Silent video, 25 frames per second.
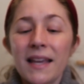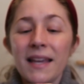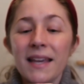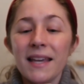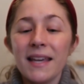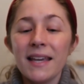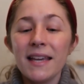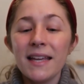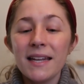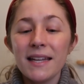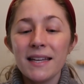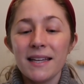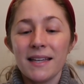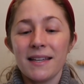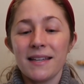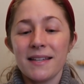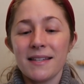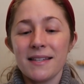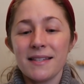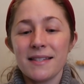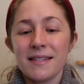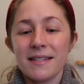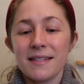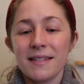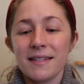It
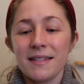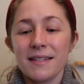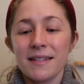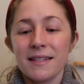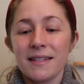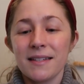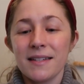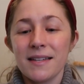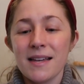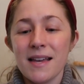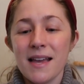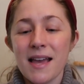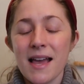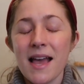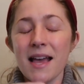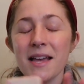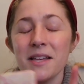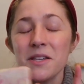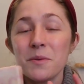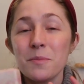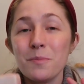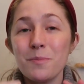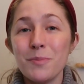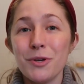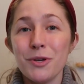is
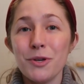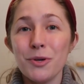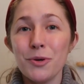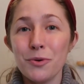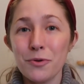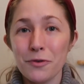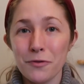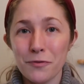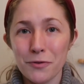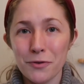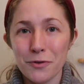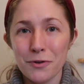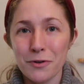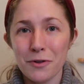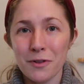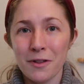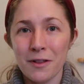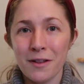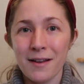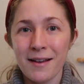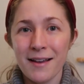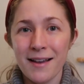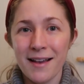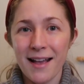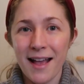as
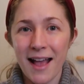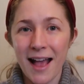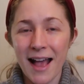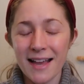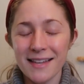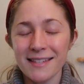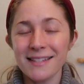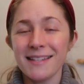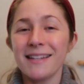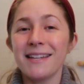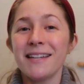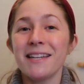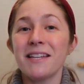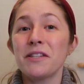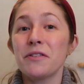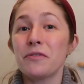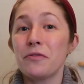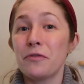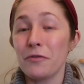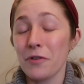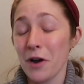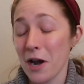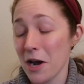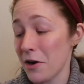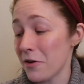beautiful as it is
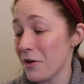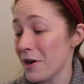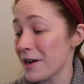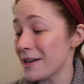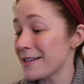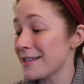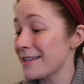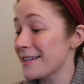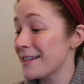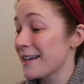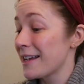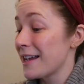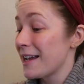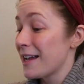fragrant.